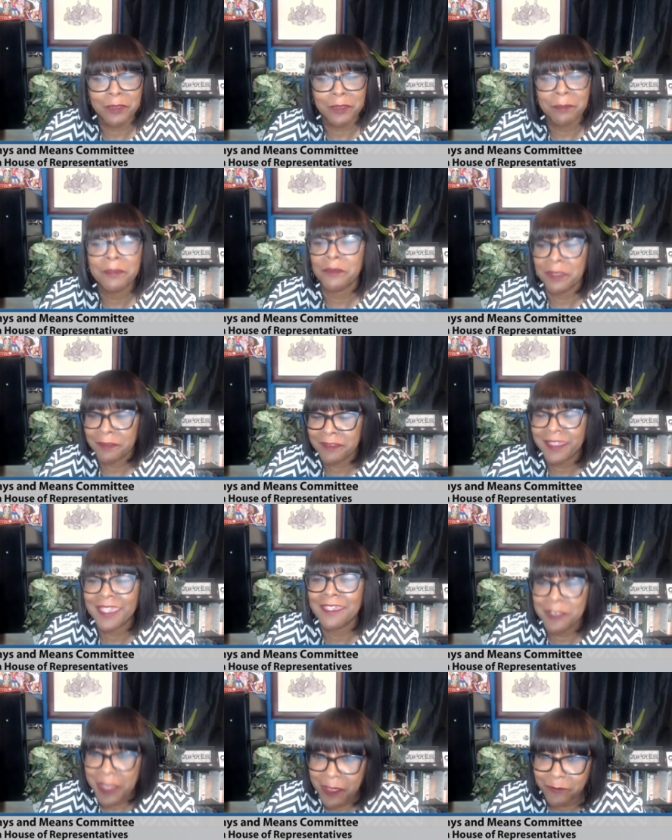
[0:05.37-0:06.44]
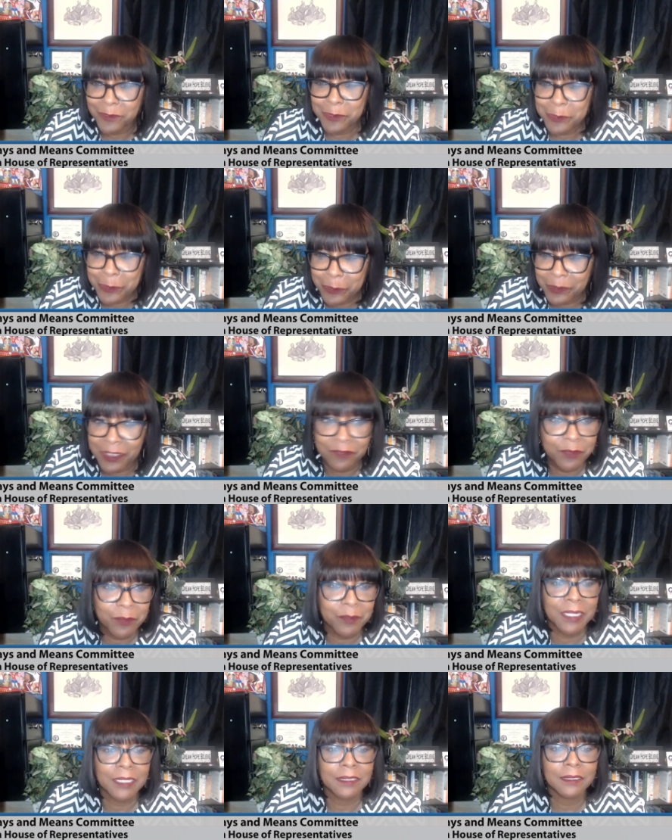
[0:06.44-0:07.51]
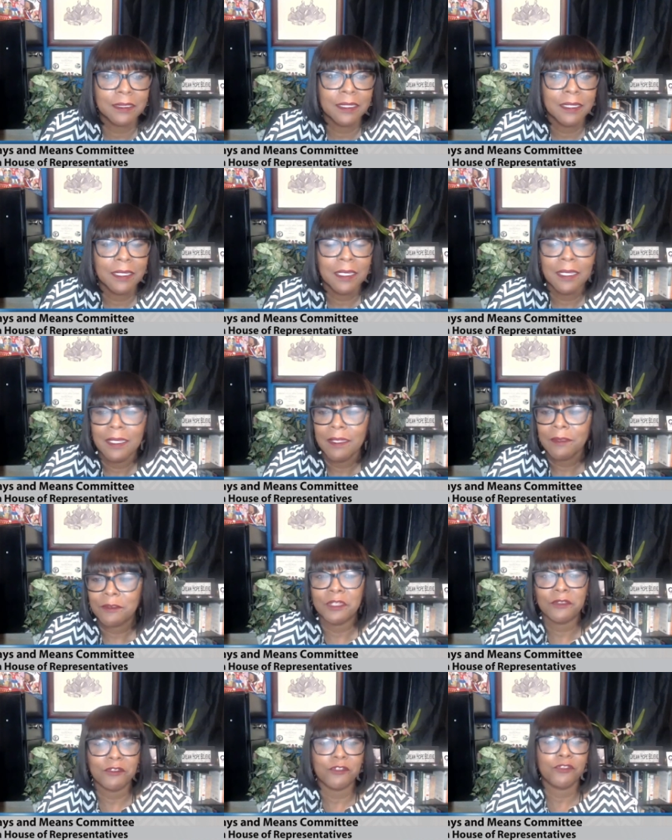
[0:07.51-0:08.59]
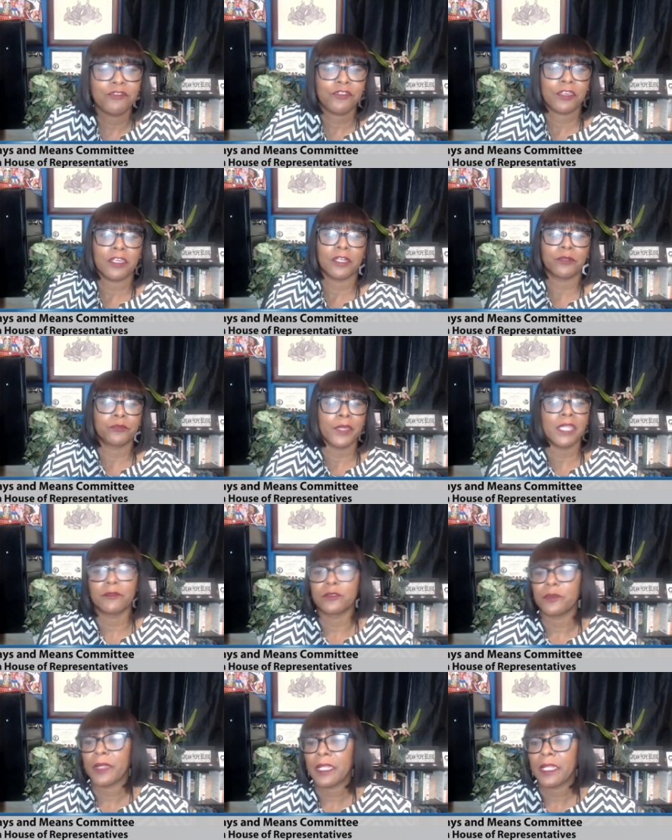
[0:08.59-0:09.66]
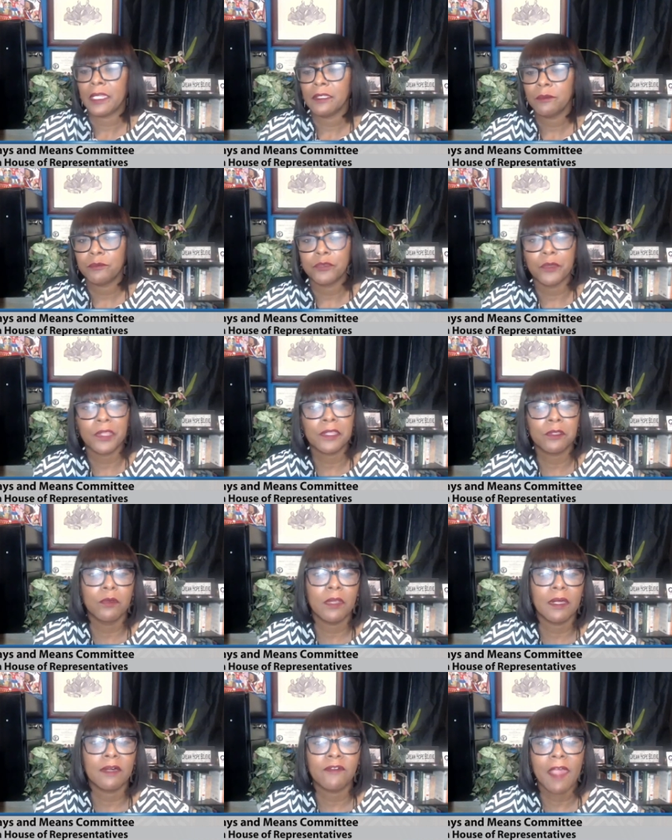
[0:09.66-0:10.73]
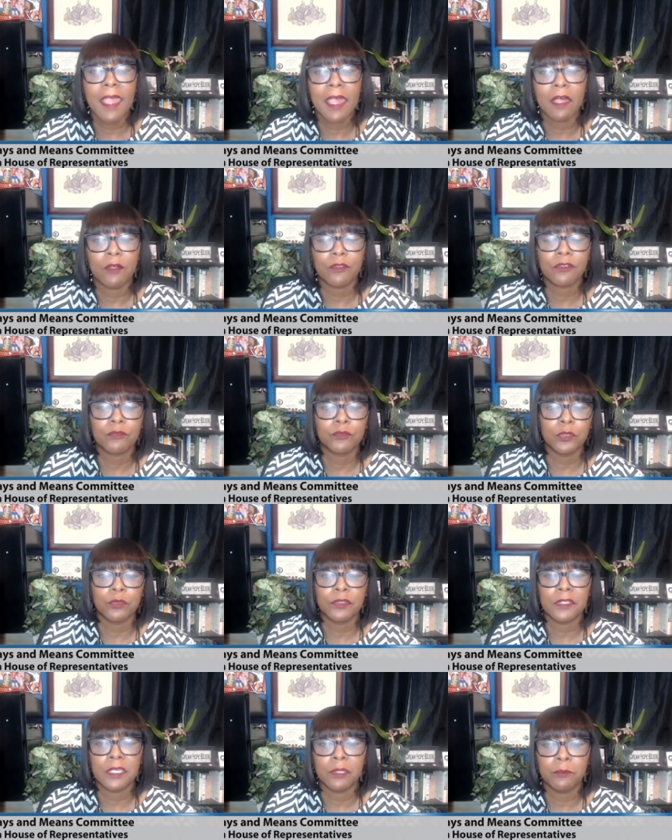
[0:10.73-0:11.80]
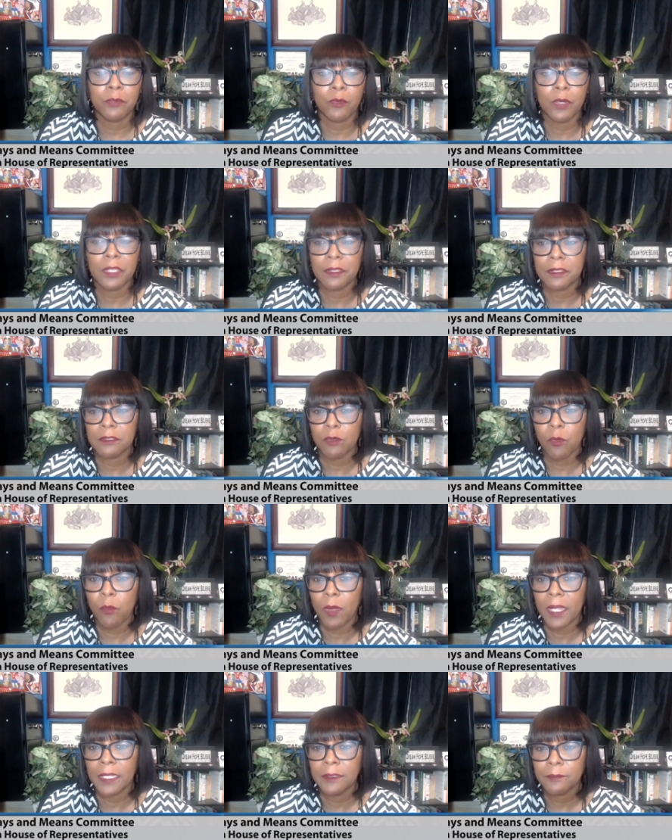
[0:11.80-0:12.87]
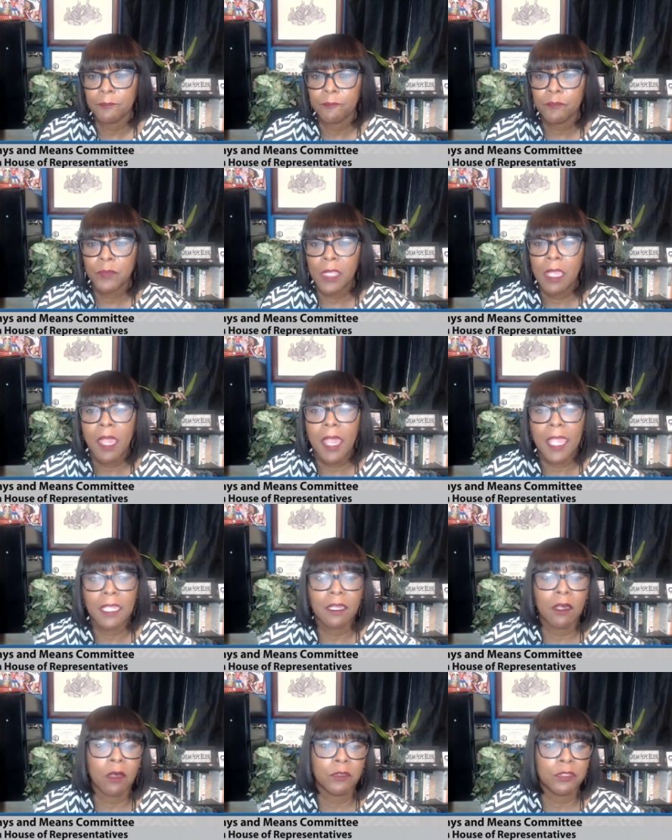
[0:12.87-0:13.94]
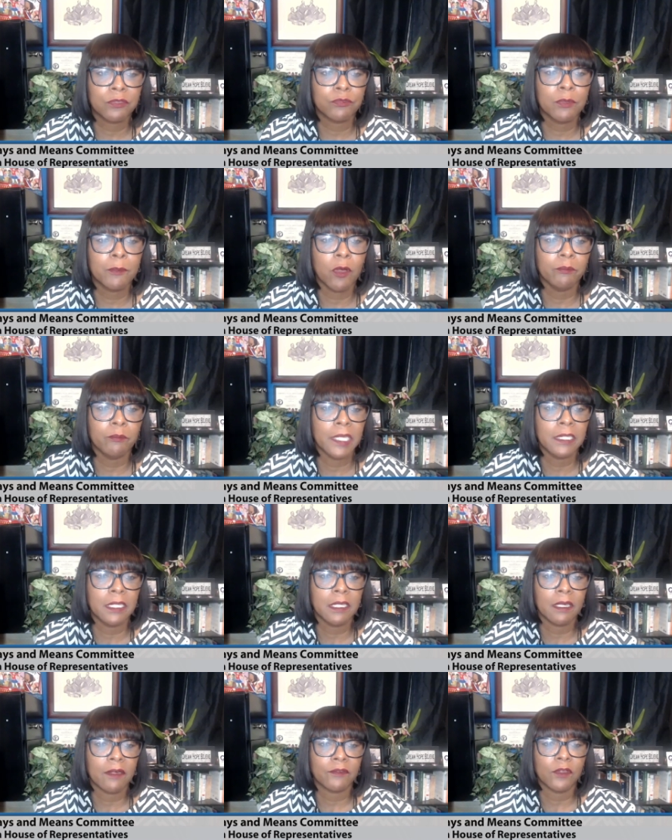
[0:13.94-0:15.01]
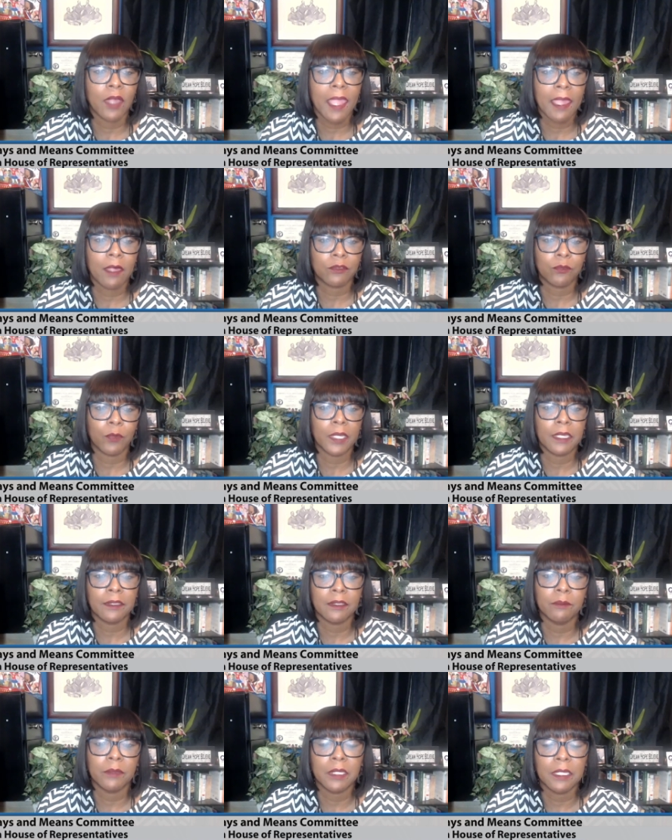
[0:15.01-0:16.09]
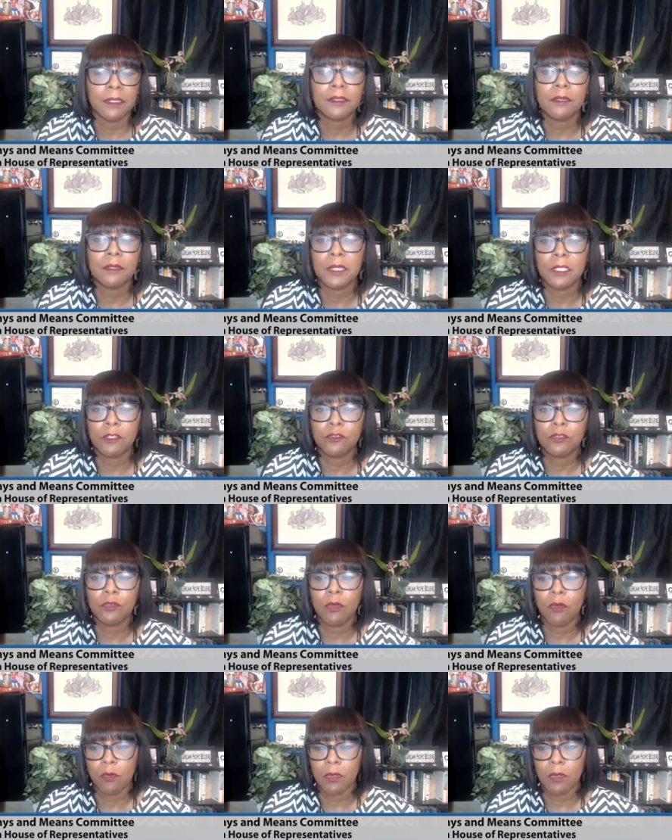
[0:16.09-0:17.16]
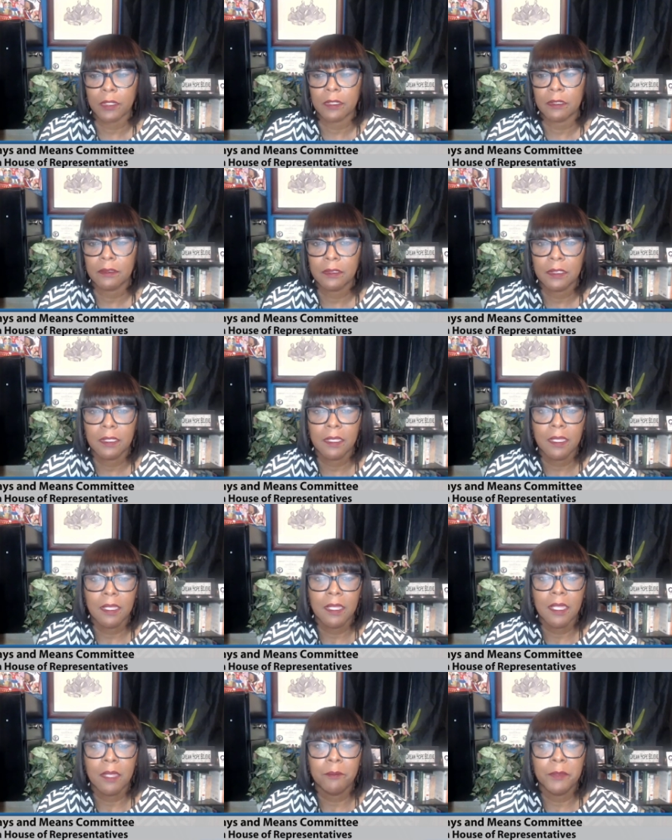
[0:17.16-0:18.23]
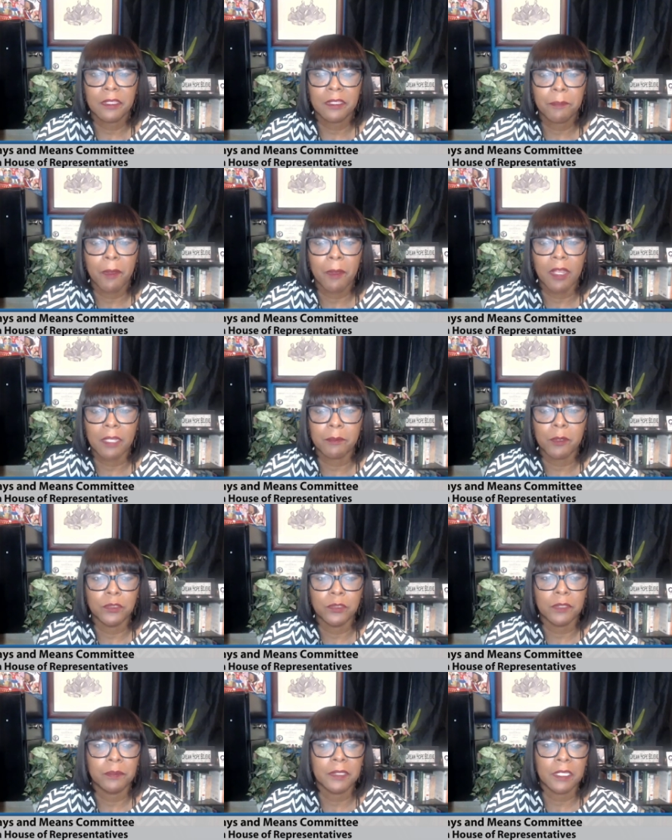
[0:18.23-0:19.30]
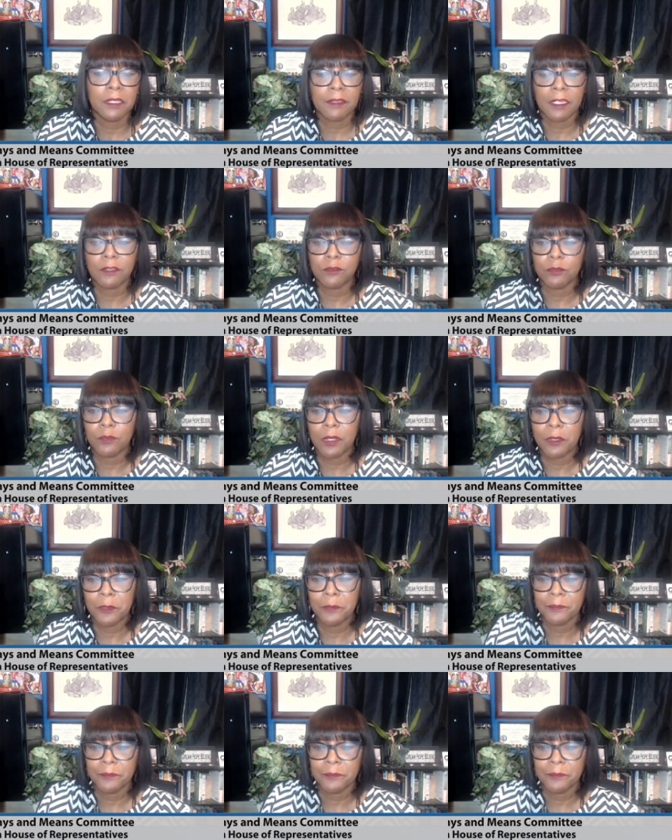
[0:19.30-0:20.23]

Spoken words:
I'm going to say good afternoon, everyone. So this is Chair Reen Moran, pursuit of House Rule 10.01. I call this remote meeting of the House Ways and Means Committee to order. Ms. Sparkman, will you please take the roll?